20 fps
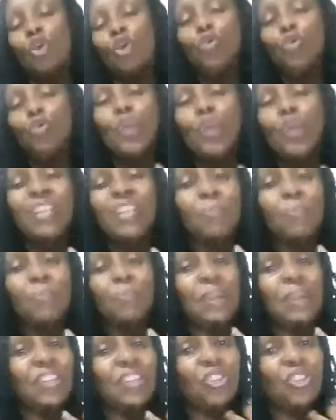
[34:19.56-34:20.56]
You
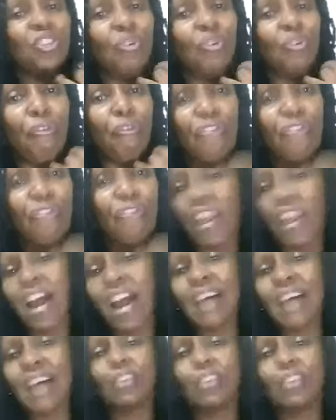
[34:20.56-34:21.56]
express your
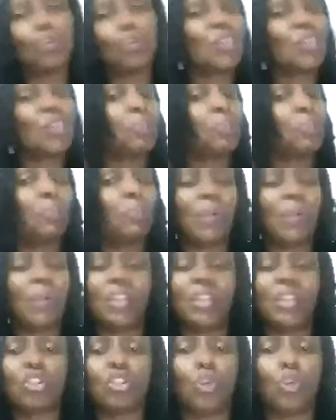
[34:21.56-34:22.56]
fears. You
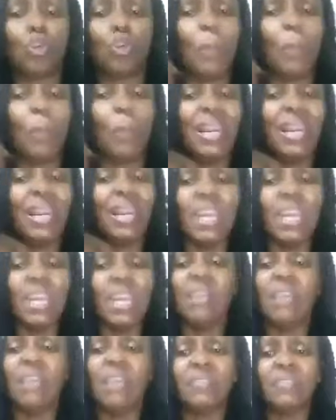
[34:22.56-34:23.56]
express your
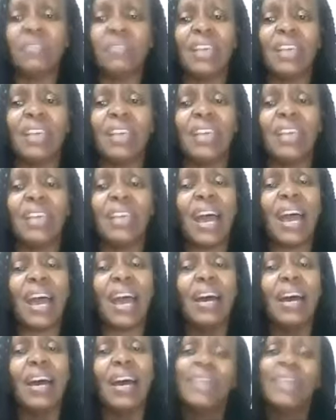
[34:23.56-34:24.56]
beliefs. Yeah.
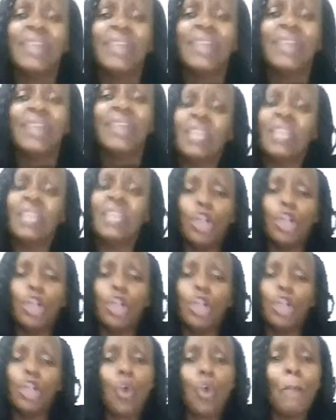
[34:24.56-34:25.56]
Yani,
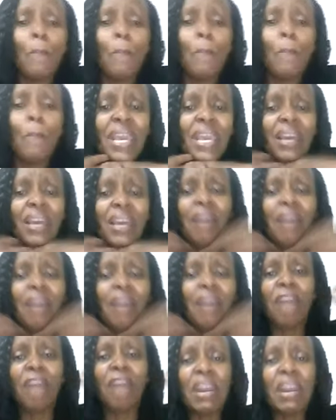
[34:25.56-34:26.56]
you're being
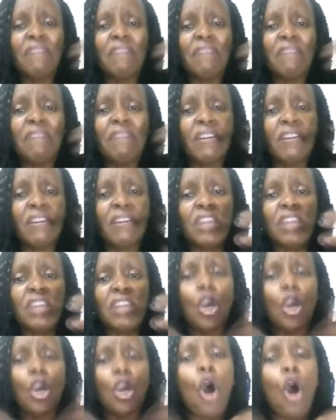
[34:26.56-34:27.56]
very, very
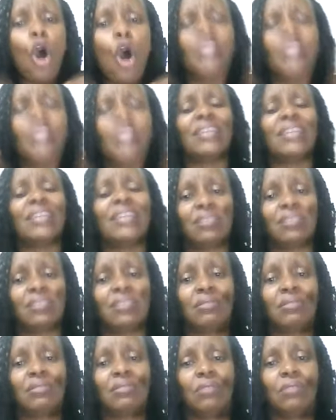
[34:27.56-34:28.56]
honest.
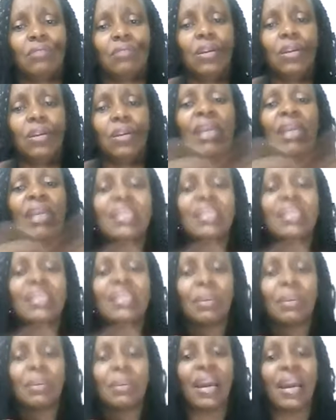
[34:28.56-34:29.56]

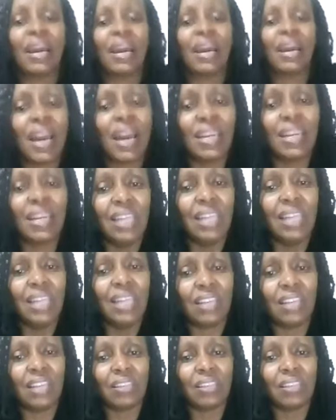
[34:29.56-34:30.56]
Inasemekananga nile
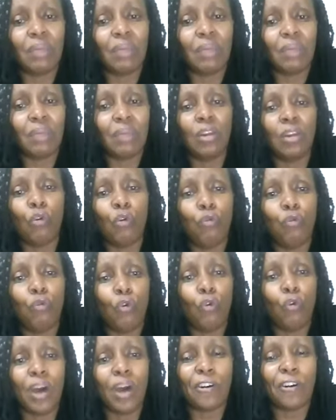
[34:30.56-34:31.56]
inasema, ni
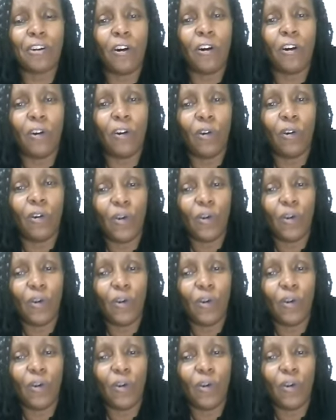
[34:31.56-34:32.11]
kufungua roho.